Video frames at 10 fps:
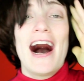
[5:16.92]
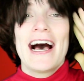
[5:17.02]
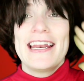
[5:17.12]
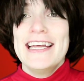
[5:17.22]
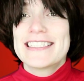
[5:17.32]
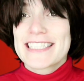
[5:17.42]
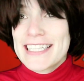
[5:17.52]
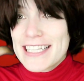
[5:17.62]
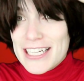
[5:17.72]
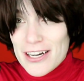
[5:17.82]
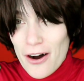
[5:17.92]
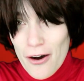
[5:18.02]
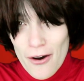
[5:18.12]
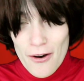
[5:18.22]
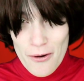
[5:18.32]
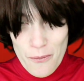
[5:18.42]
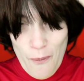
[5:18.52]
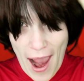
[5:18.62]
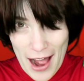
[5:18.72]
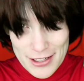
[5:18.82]
on. It's a little
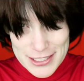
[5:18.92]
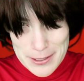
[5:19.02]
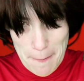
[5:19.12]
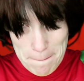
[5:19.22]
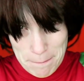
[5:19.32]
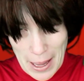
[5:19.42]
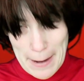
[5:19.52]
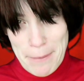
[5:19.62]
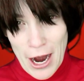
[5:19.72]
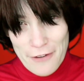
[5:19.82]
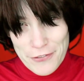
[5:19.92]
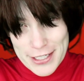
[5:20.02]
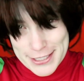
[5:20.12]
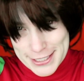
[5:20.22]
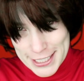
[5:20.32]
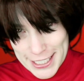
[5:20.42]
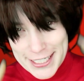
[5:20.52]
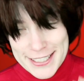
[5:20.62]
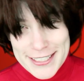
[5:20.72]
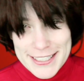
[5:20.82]
wild. It's a like perfect
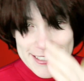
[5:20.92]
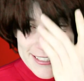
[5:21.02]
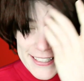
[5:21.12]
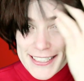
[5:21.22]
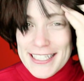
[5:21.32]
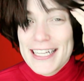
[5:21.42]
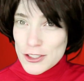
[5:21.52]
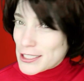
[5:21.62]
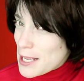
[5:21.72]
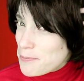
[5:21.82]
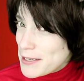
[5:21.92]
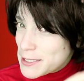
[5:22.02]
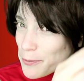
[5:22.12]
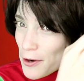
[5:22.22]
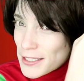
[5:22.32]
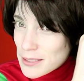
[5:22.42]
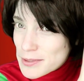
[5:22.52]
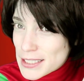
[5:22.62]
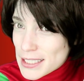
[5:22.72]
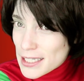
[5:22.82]
circle. This is like Beast Boys. I'm
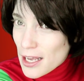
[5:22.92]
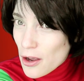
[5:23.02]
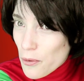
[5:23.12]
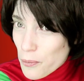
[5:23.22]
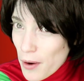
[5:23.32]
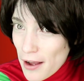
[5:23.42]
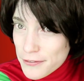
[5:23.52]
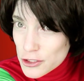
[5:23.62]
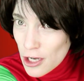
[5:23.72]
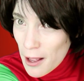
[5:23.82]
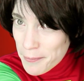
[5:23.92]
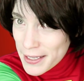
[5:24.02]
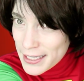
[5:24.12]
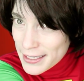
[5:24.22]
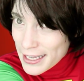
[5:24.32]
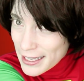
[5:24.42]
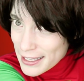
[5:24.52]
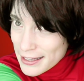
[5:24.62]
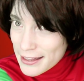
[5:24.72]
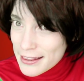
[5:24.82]
just gonna rough chop it
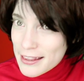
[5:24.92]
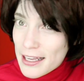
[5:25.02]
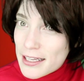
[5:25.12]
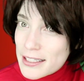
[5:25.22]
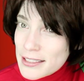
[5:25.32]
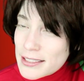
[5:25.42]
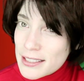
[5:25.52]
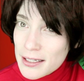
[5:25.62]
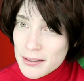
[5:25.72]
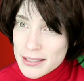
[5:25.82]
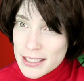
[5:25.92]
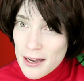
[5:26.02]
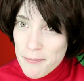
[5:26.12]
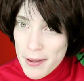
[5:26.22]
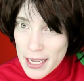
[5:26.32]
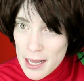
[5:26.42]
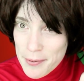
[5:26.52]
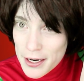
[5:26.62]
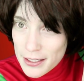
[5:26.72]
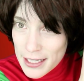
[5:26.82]
like this. Just gonna pick up
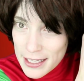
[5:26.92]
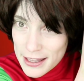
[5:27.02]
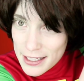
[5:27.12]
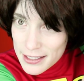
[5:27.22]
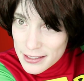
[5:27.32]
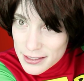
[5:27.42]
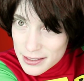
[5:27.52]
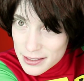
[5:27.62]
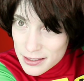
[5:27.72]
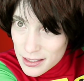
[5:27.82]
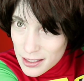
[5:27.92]
hair like this